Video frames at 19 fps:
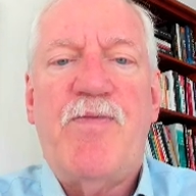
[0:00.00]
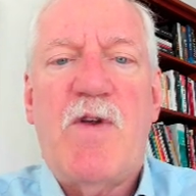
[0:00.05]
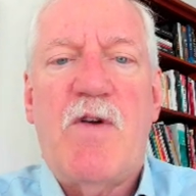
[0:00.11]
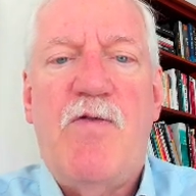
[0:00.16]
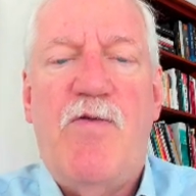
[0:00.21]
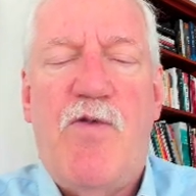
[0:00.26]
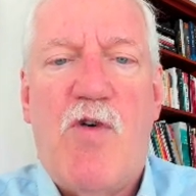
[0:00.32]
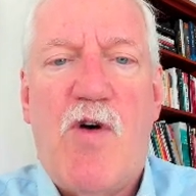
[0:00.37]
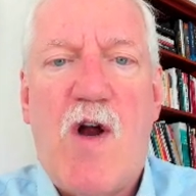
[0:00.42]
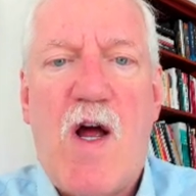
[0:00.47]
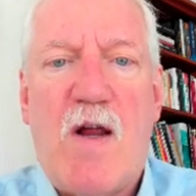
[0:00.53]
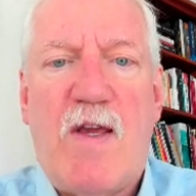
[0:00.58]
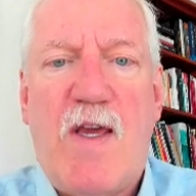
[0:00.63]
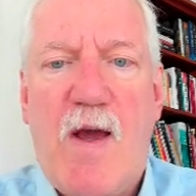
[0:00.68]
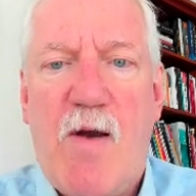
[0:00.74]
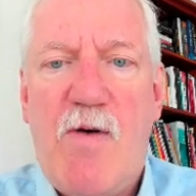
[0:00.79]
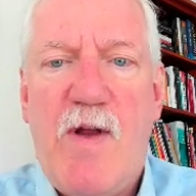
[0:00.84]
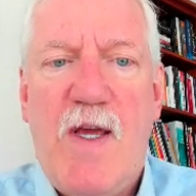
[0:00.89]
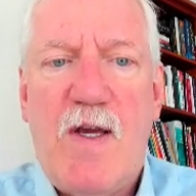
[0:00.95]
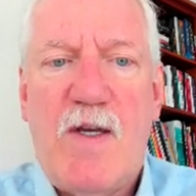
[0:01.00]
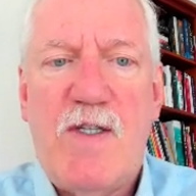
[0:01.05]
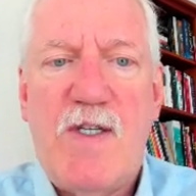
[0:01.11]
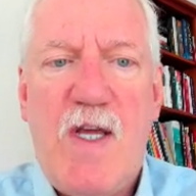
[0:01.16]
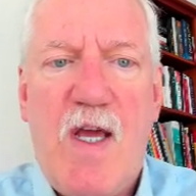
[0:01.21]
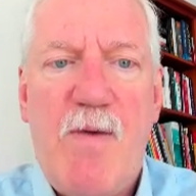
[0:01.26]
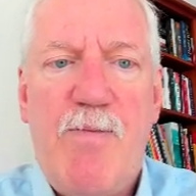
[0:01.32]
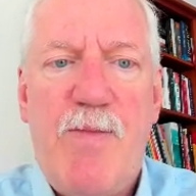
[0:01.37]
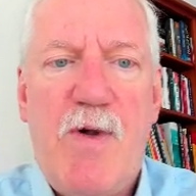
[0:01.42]
For our Gary
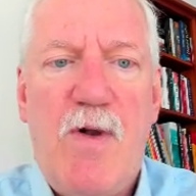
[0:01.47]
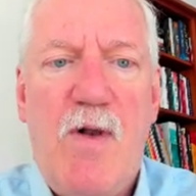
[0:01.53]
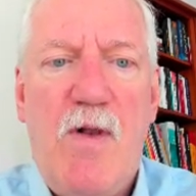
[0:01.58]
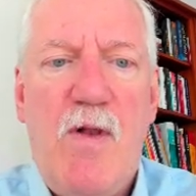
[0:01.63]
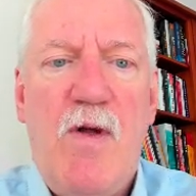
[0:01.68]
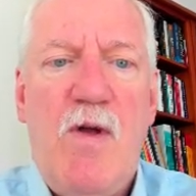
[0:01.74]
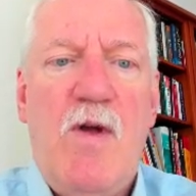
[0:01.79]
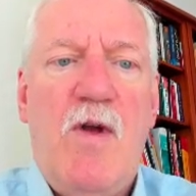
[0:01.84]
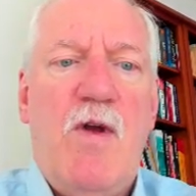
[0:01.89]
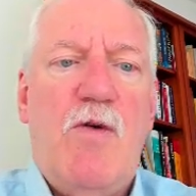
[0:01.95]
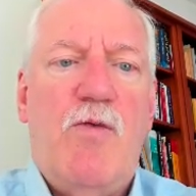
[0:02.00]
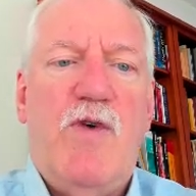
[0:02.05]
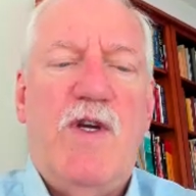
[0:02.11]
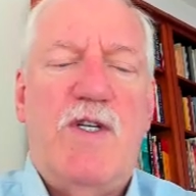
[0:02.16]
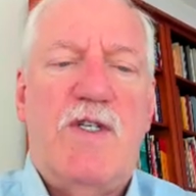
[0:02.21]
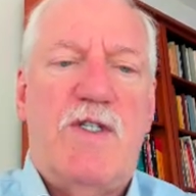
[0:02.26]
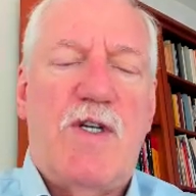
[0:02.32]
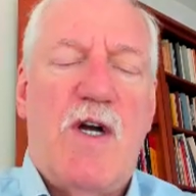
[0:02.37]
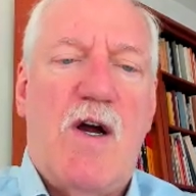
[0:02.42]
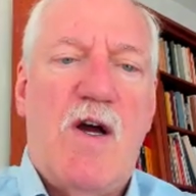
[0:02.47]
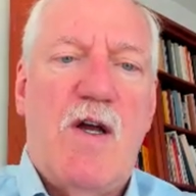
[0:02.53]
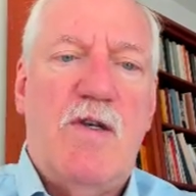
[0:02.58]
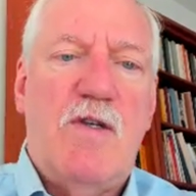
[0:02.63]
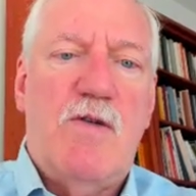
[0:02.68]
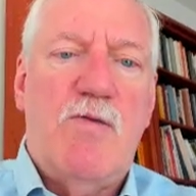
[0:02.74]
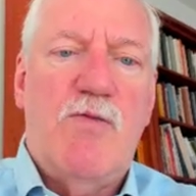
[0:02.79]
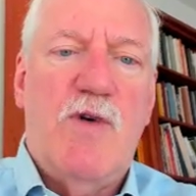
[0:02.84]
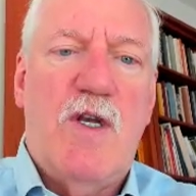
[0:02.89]
example, we
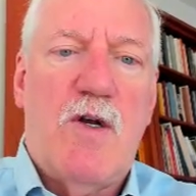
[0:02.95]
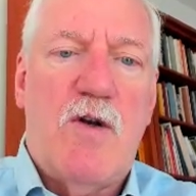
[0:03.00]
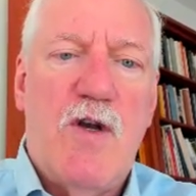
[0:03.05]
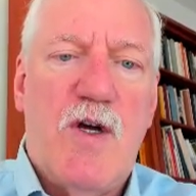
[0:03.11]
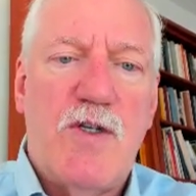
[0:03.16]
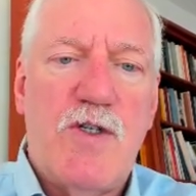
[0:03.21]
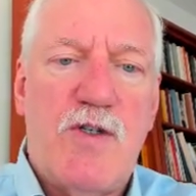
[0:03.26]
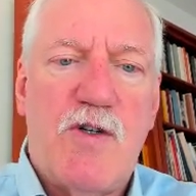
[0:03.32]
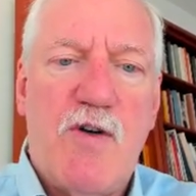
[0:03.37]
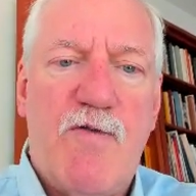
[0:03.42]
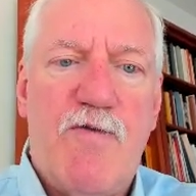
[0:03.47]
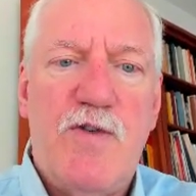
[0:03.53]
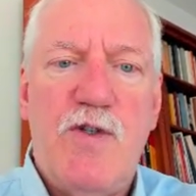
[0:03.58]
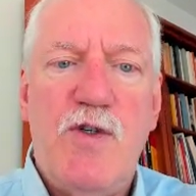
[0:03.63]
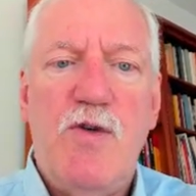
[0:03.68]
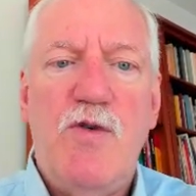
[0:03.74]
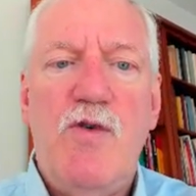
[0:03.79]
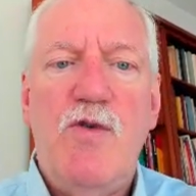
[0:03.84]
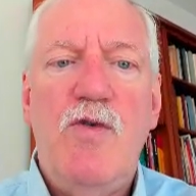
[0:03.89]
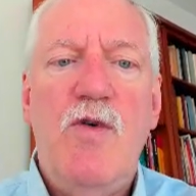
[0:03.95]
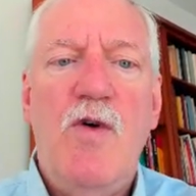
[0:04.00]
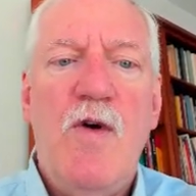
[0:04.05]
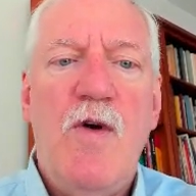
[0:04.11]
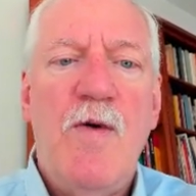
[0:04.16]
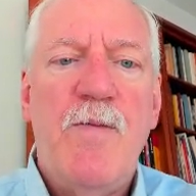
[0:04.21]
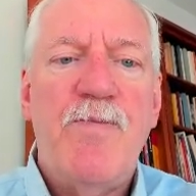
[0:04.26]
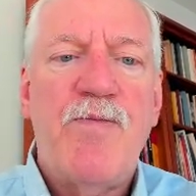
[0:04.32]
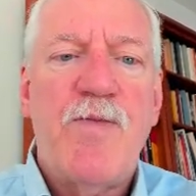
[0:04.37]
start with a cluster of 2.
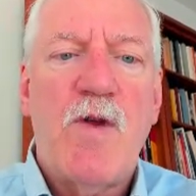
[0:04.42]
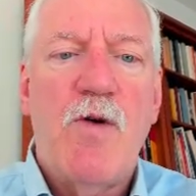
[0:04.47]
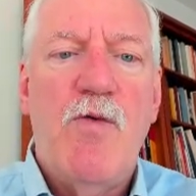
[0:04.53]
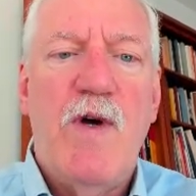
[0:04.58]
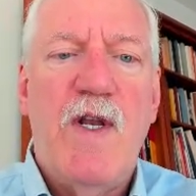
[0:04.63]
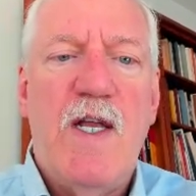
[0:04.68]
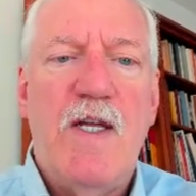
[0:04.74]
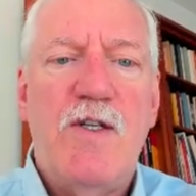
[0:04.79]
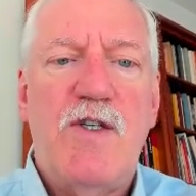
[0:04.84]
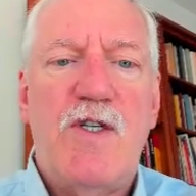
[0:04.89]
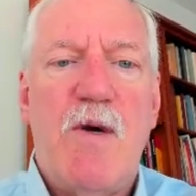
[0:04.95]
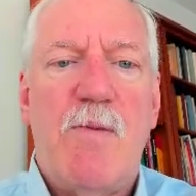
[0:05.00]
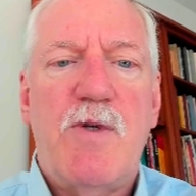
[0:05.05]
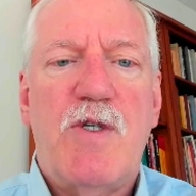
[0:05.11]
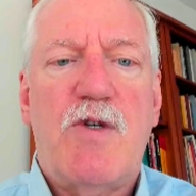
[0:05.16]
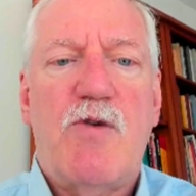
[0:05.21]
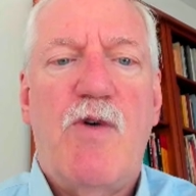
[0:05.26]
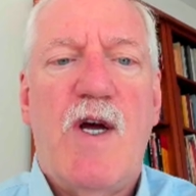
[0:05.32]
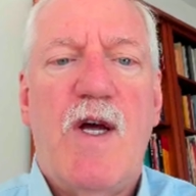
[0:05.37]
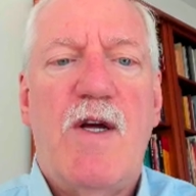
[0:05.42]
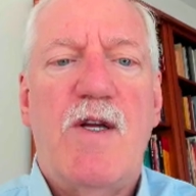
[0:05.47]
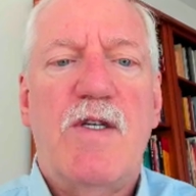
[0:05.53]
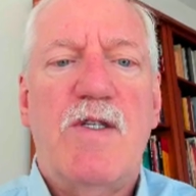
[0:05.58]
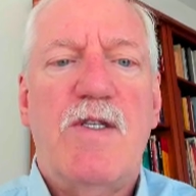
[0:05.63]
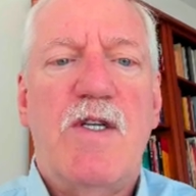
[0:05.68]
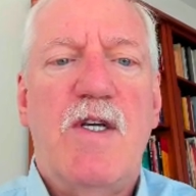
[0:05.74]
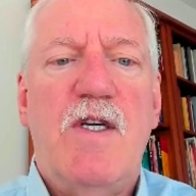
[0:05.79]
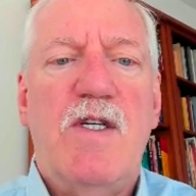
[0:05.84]
Within sum of
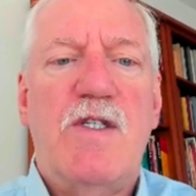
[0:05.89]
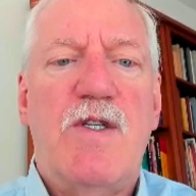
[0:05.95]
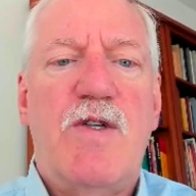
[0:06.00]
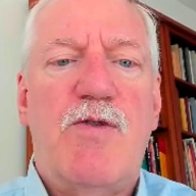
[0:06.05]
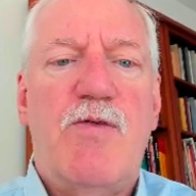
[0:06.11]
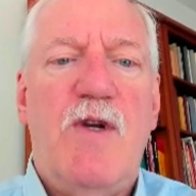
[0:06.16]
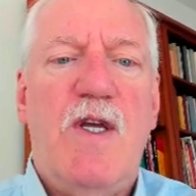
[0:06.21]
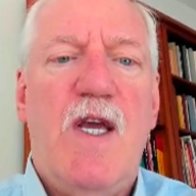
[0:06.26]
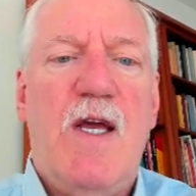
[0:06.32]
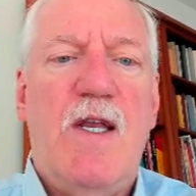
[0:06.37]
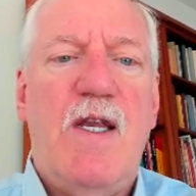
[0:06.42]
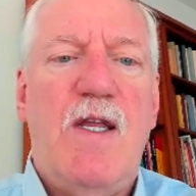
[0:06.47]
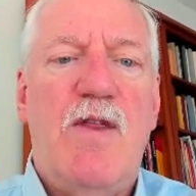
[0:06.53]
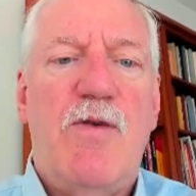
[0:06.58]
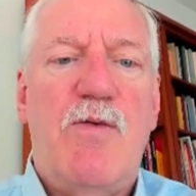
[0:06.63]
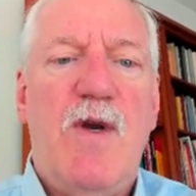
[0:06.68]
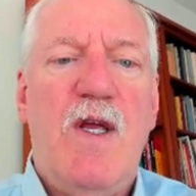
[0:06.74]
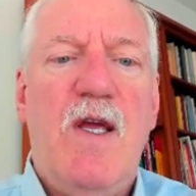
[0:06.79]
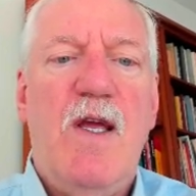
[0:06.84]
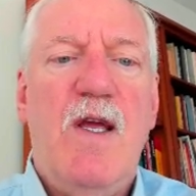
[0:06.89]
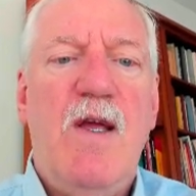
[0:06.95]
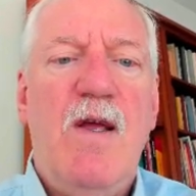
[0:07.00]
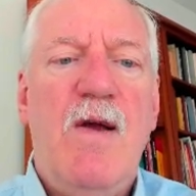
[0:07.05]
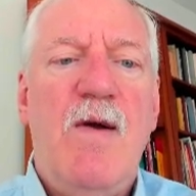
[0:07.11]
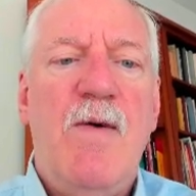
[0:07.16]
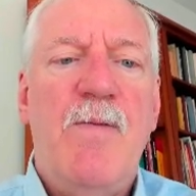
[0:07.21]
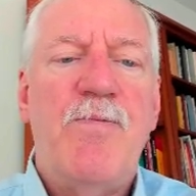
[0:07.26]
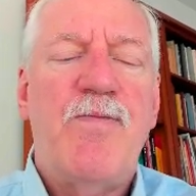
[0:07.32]
squares is 383.
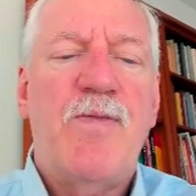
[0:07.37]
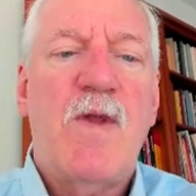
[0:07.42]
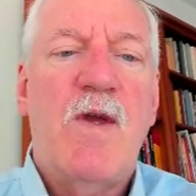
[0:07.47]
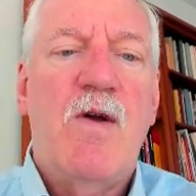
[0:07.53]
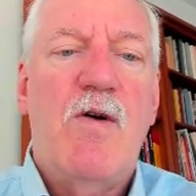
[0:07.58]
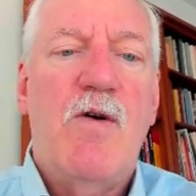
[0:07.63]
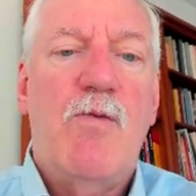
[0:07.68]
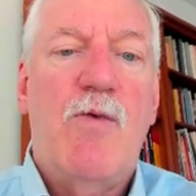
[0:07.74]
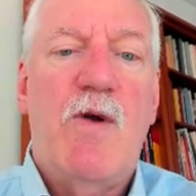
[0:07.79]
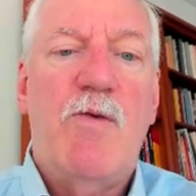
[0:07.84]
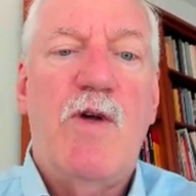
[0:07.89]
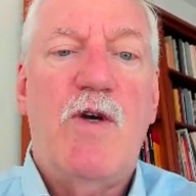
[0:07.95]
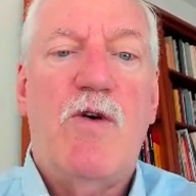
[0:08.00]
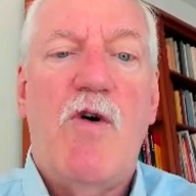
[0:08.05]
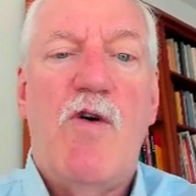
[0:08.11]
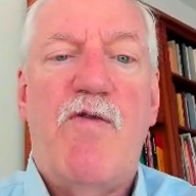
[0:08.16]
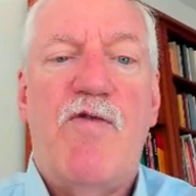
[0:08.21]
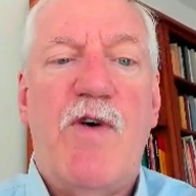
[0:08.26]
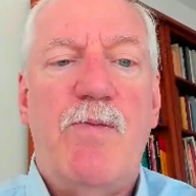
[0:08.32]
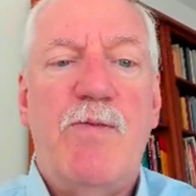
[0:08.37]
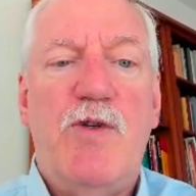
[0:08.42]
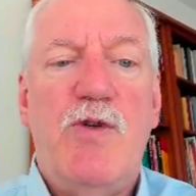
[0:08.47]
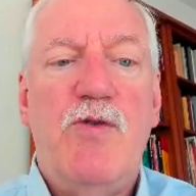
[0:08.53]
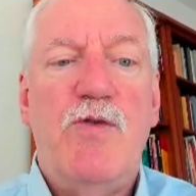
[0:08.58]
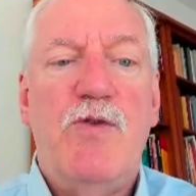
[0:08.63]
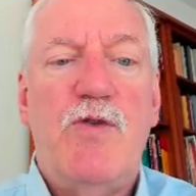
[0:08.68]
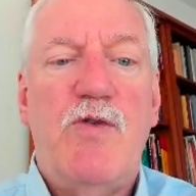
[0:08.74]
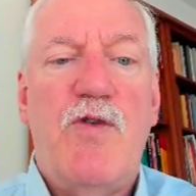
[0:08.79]
When we go from
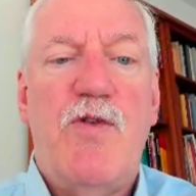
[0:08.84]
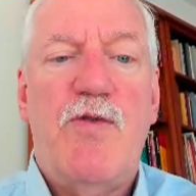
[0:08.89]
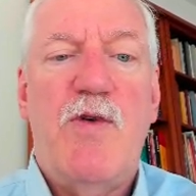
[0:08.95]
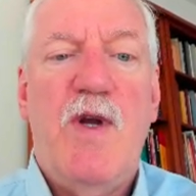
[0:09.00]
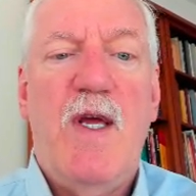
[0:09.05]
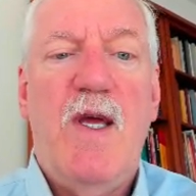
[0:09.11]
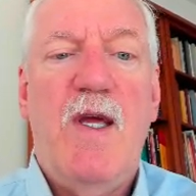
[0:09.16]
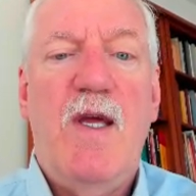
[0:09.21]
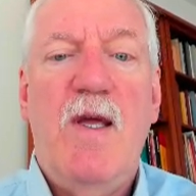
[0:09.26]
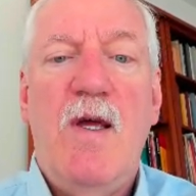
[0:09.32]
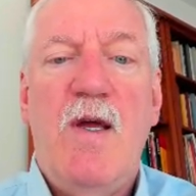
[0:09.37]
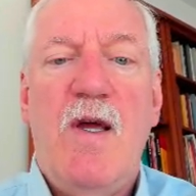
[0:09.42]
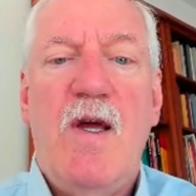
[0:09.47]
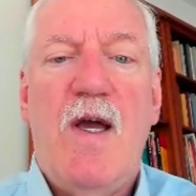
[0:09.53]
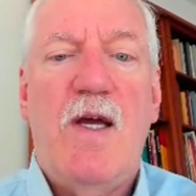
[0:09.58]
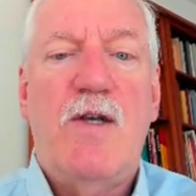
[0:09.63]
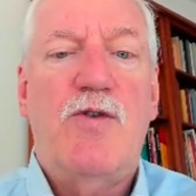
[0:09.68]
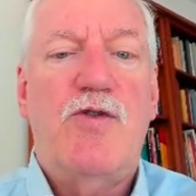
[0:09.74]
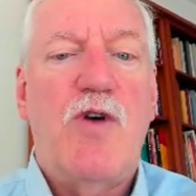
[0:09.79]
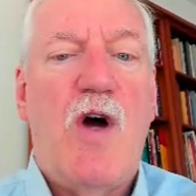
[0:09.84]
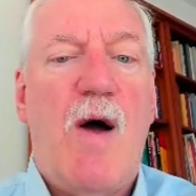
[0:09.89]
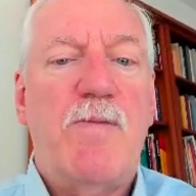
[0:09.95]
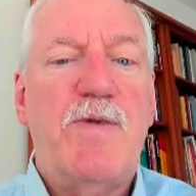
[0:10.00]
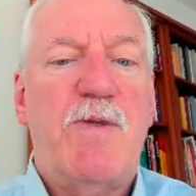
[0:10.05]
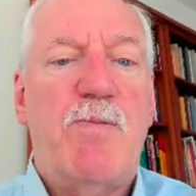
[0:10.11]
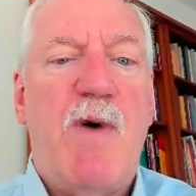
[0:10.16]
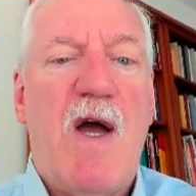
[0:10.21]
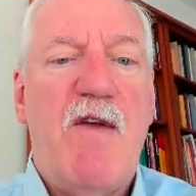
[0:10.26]
2 to 3, it
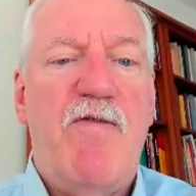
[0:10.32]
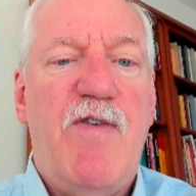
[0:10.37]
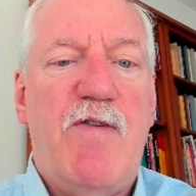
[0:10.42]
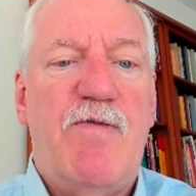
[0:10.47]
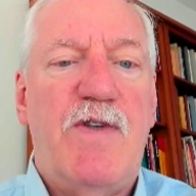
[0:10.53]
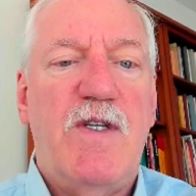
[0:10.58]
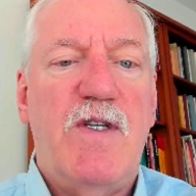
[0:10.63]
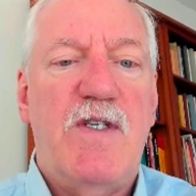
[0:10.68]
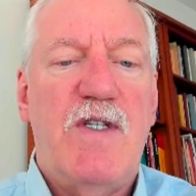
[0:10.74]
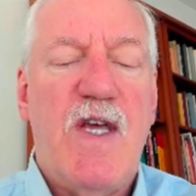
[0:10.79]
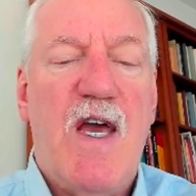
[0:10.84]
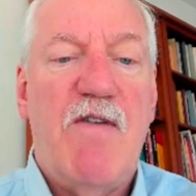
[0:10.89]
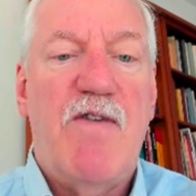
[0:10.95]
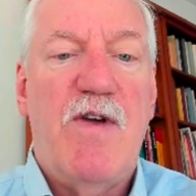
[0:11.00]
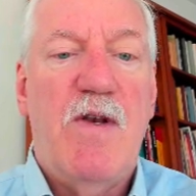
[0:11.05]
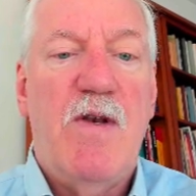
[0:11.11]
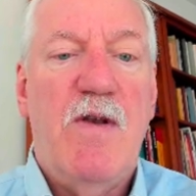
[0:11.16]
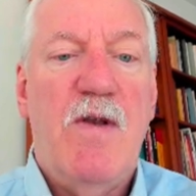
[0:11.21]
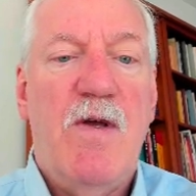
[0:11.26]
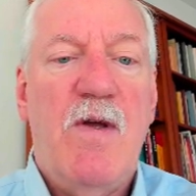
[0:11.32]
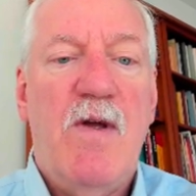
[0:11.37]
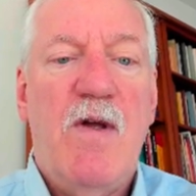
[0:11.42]
drops by 57.